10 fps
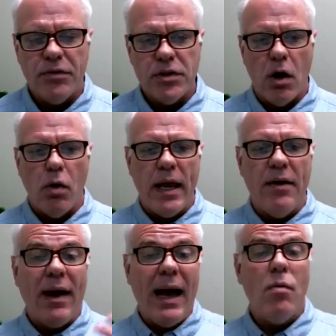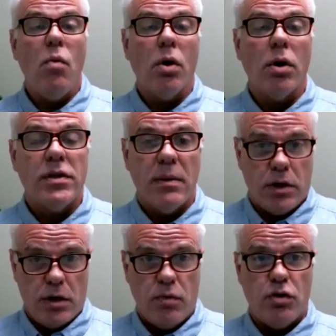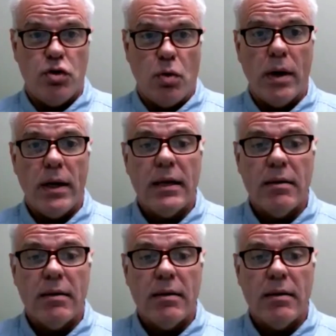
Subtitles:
So if I were someone who was joining